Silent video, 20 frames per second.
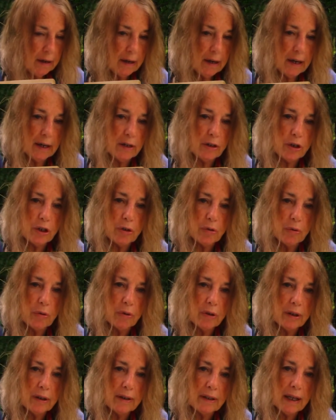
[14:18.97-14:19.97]
And as you
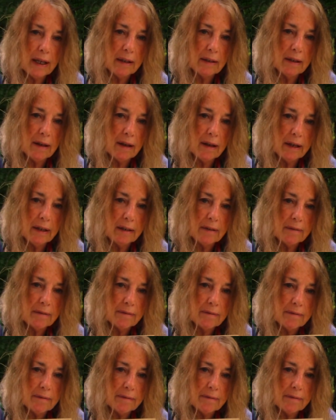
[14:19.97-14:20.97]
look at that lion,
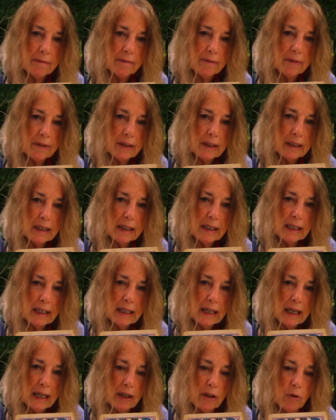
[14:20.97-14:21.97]

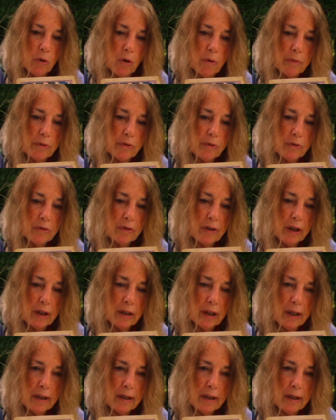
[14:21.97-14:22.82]
it almost looks like,